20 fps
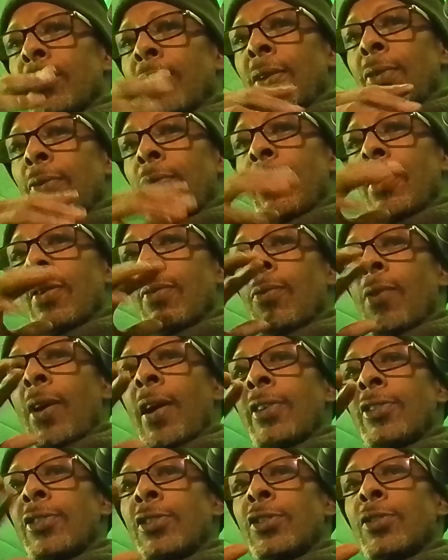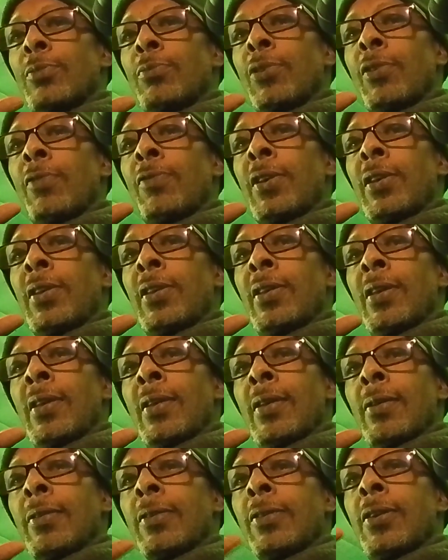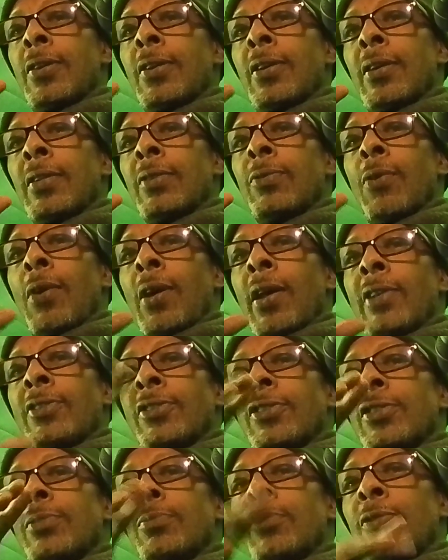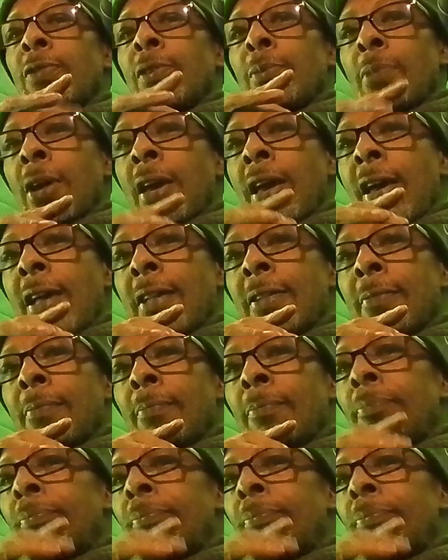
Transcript: great, why is this movie good, why is this movie bad.